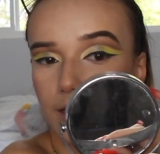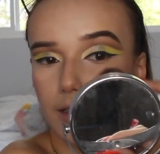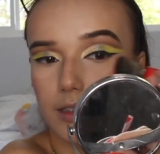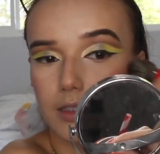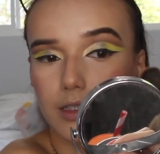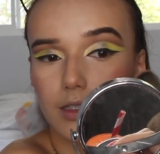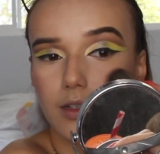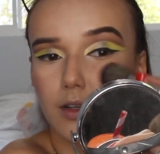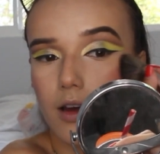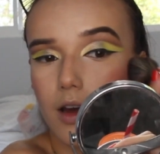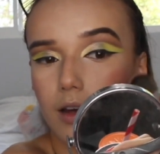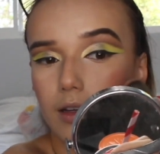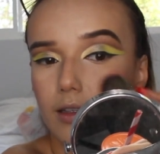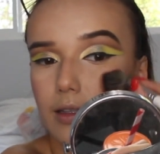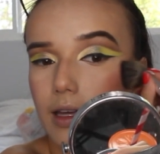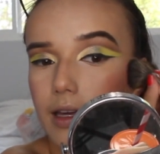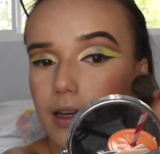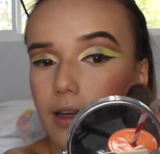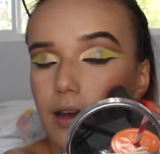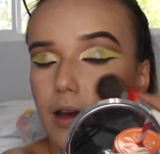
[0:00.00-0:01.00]
It's
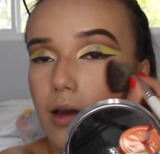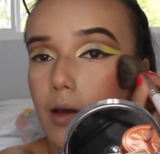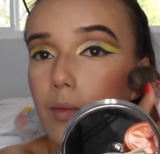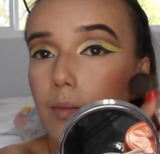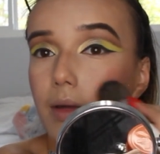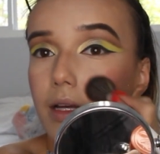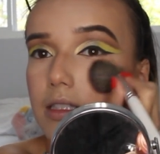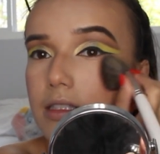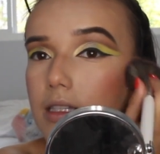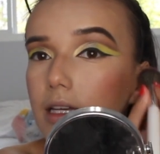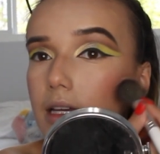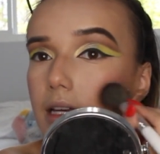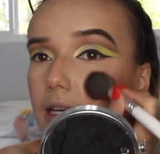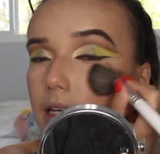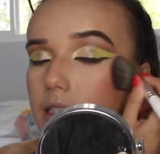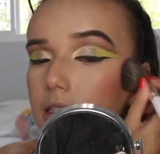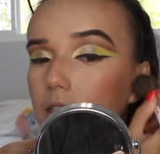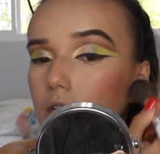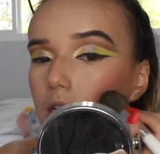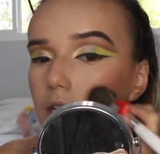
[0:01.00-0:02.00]
not like,
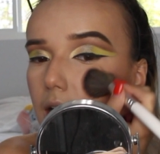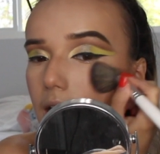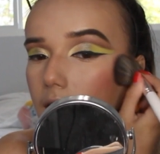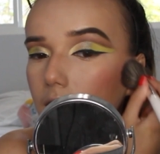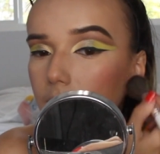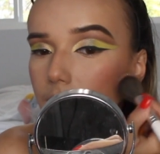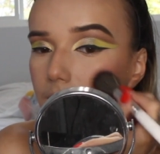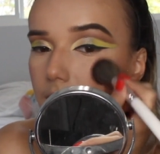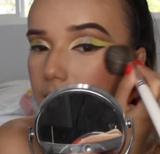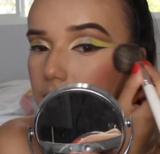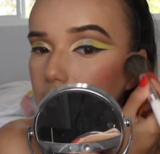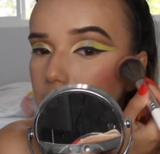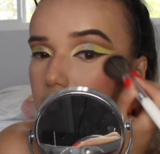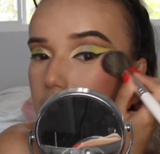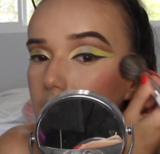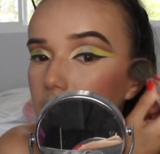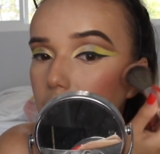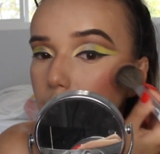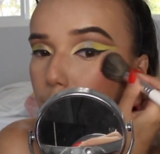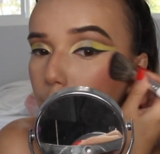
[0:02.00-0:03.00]
it's kind of like a
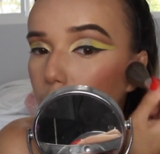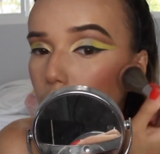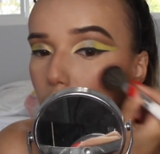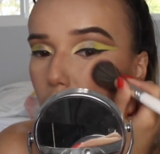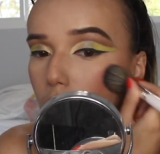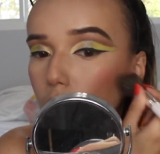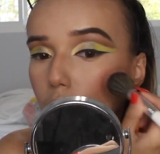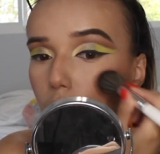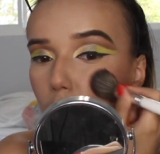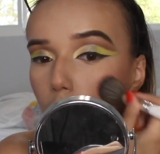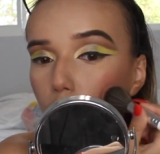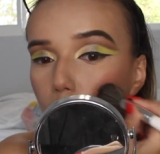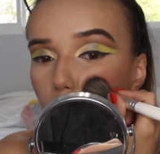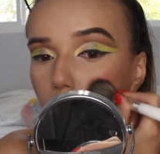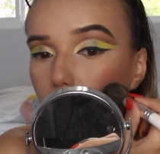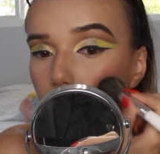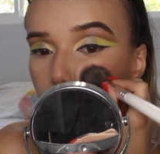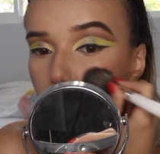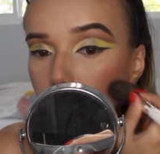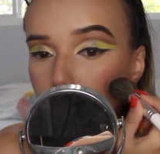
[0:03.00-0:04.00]
deep
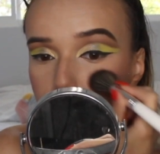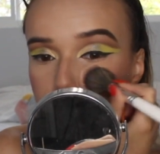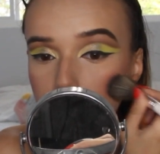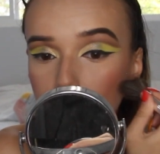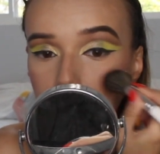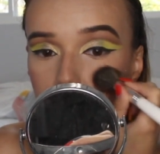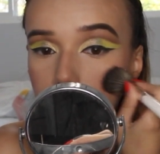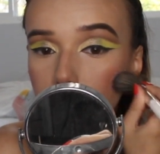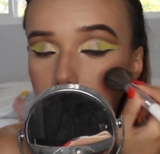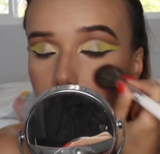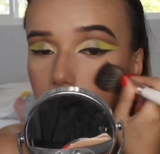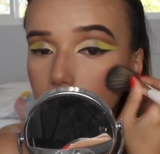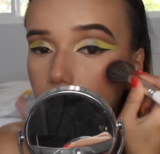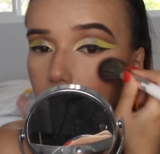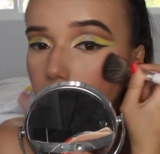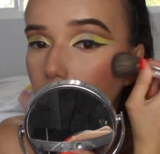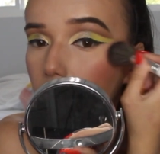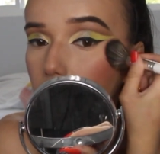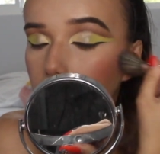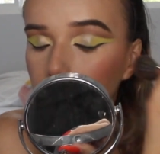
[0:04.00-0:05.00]
coral shade,
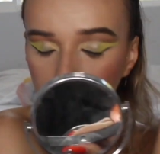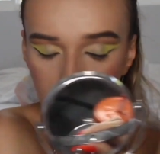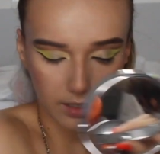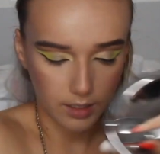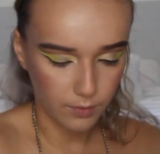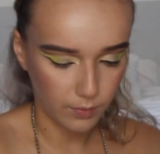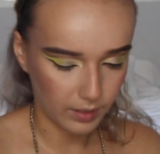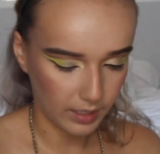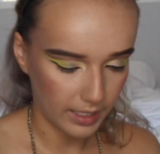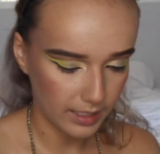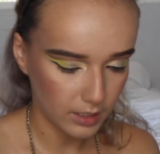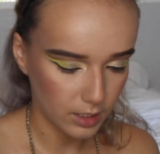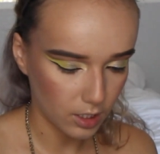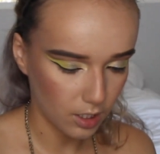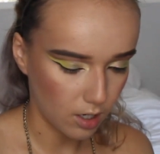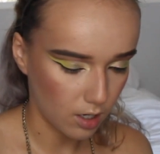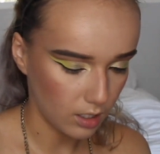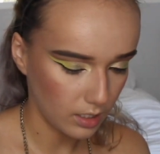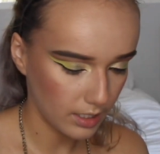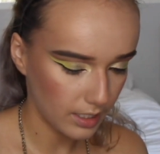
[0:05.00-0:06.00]
I would like to
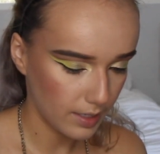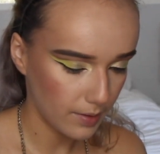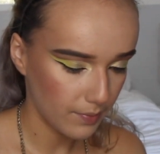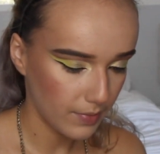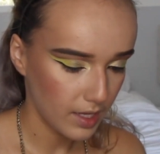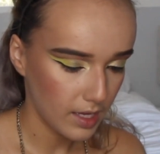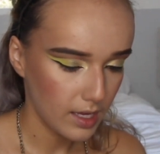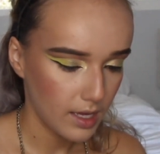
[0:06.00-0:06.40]
call it.